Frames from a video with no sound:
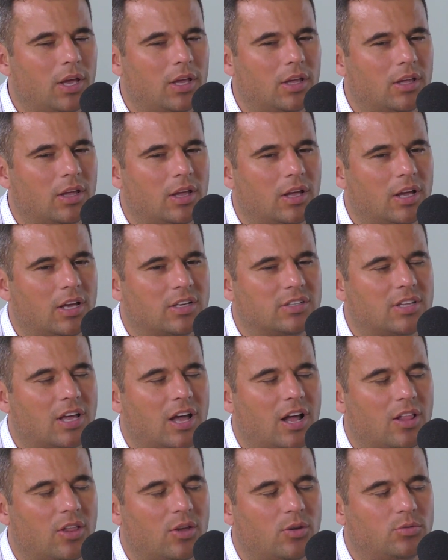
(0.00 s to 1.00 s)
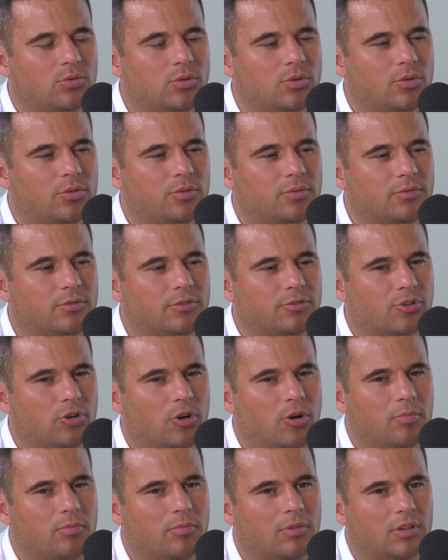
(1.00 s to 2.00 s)
why is that allowed though?
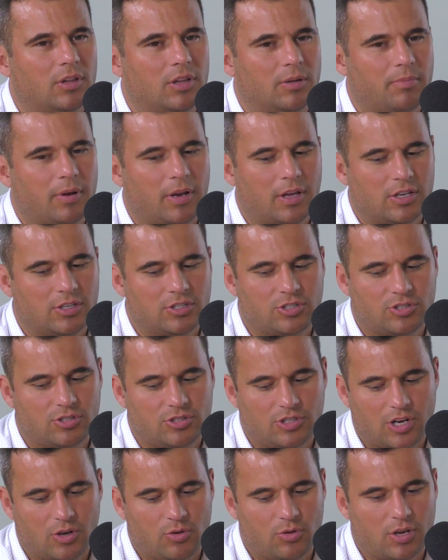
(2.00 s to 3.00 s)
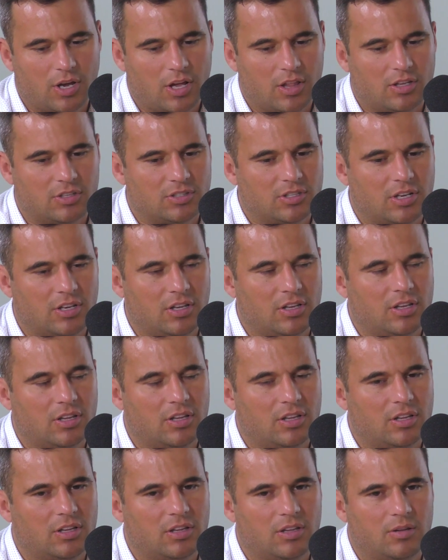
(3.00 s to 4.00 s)
From the biggest child killers
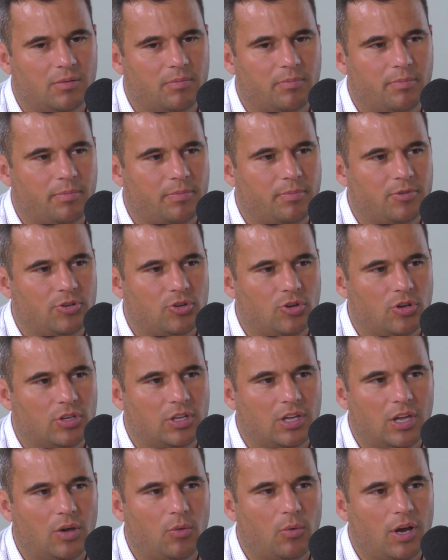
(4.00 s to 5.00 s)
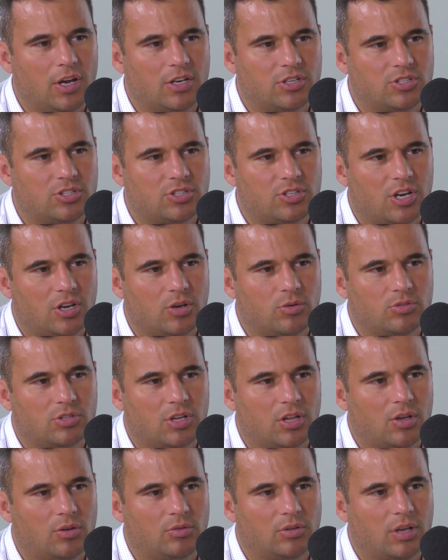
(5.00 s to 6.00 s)
and. Right. UK. Why is
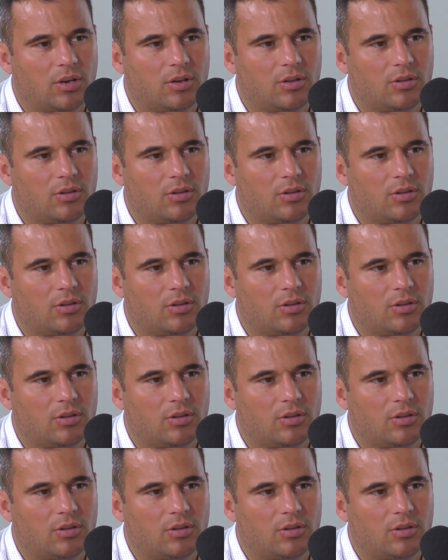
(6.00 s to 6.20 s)
Childs allowed